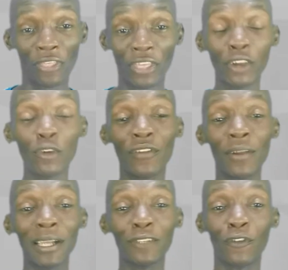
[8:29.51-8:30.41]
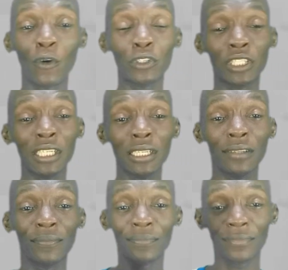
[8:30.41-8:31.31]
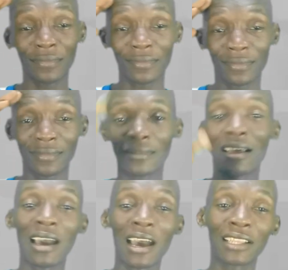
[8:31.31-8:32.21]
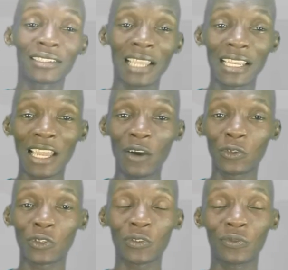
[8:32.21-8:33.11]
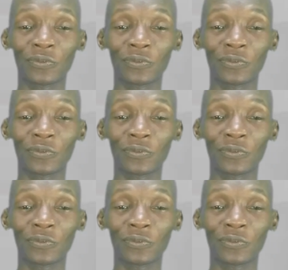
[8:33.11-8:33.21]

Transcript: Thank you very much for watching. I sign out.